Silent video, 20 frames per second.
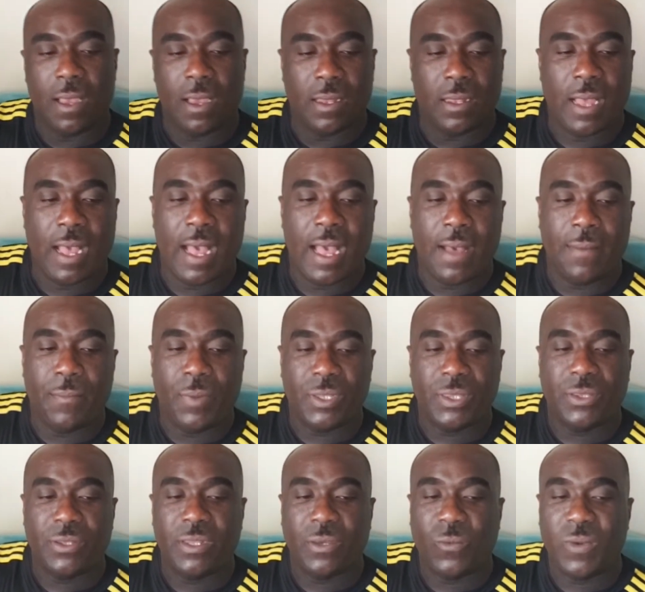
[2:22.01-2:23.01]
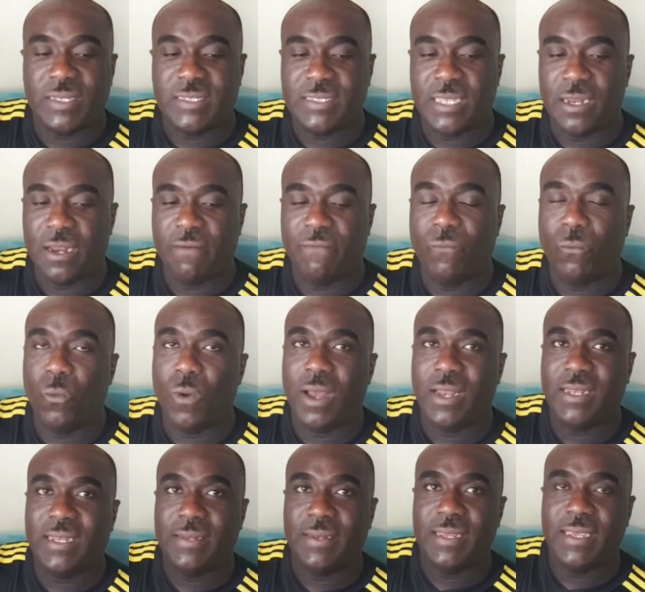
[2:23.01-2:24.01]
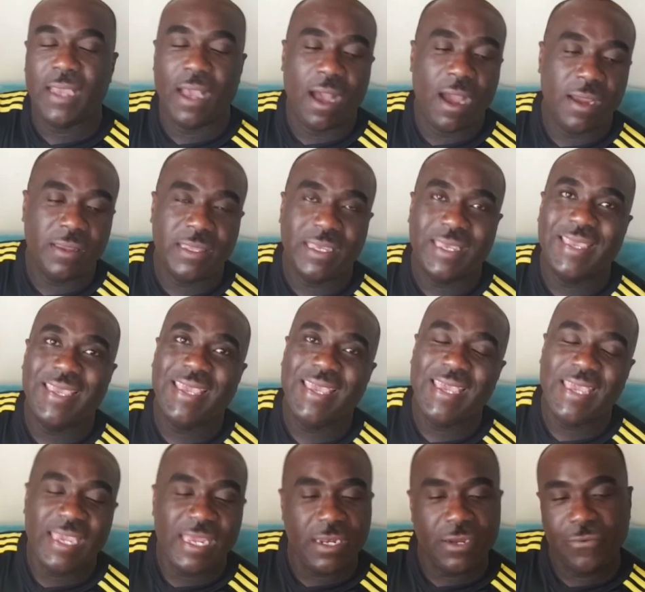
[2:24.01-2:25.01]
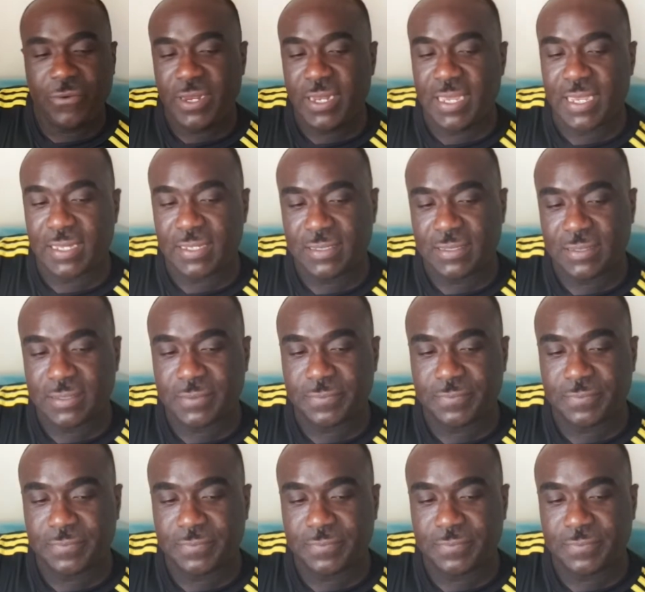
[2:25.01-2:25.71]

But to the question of what are the key ingredients?